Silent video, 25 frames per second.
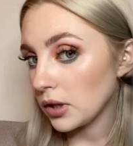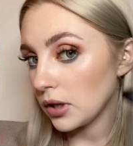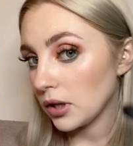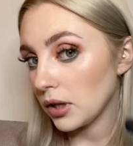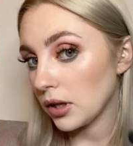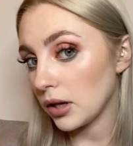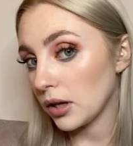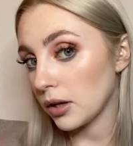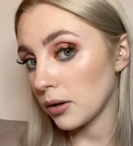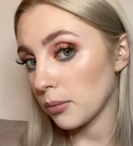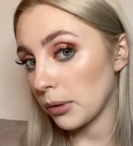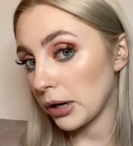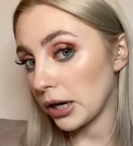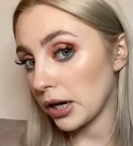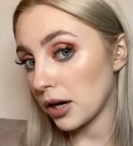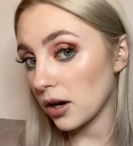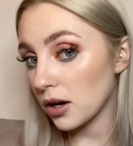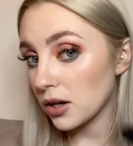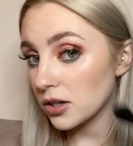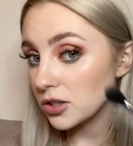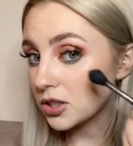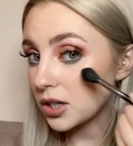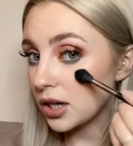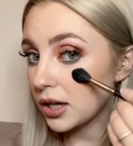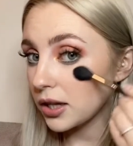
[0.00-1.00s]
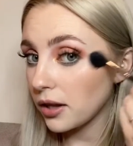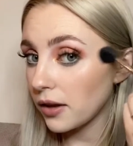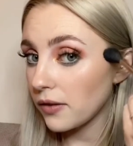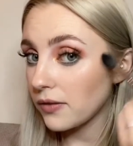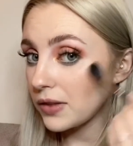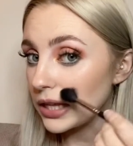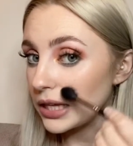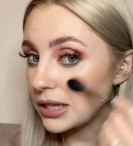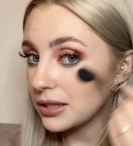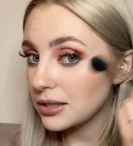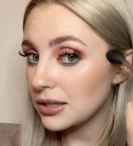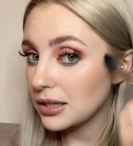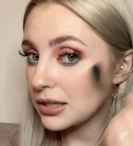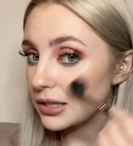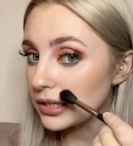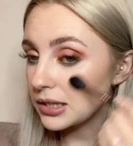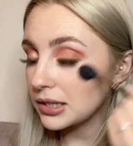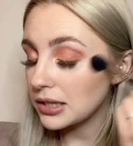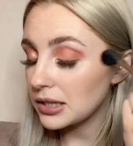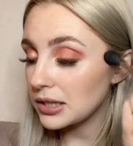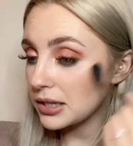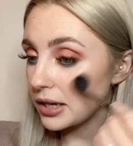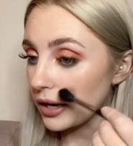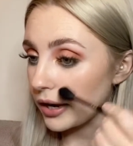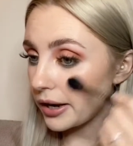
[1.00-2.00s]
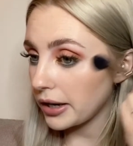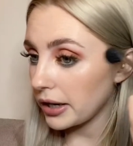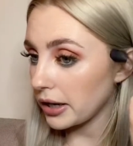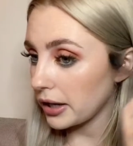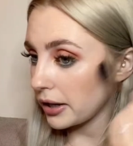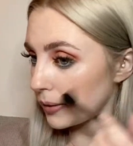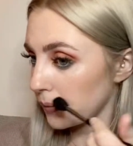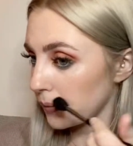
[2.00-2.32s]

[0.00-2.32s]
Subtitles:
Oh my gosh, I love this. This is stunning.